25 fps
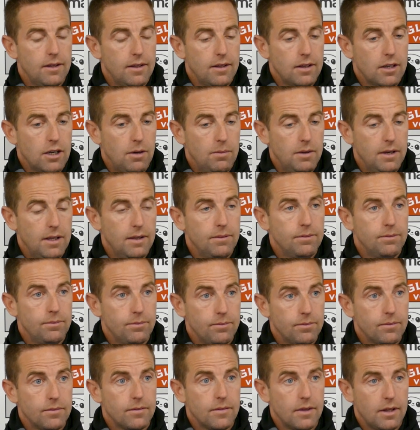coming in
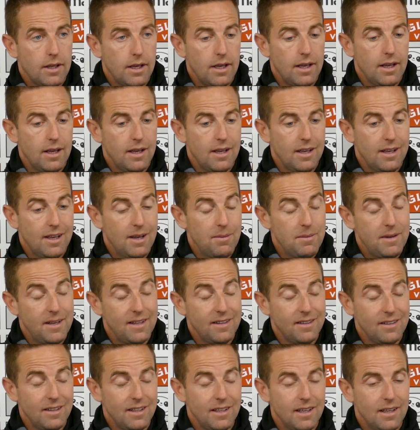
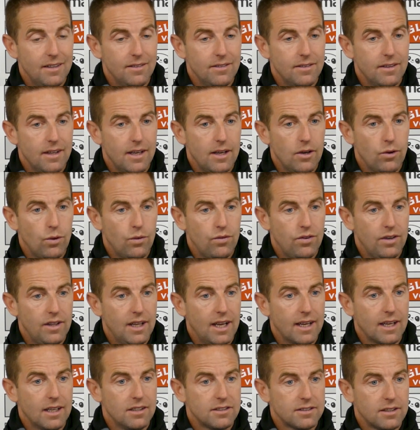imminently, and hopefully
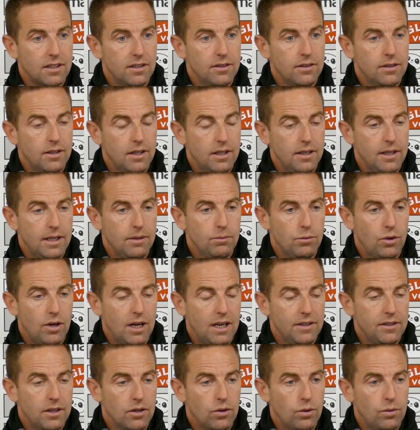that gets done, and then we'll
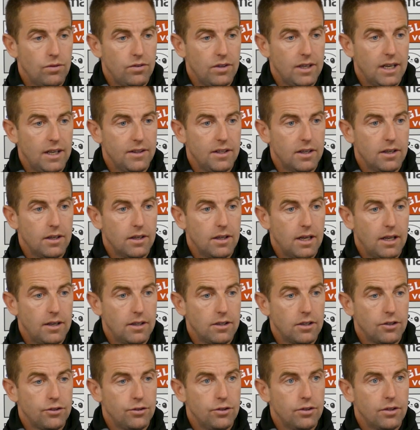add
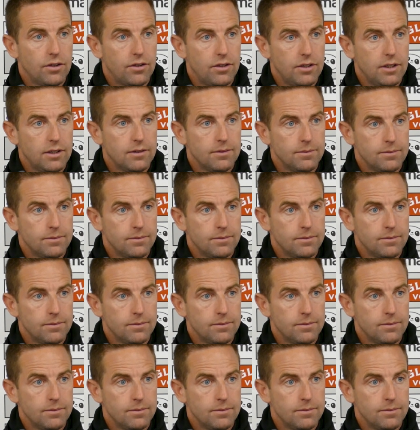another two or three.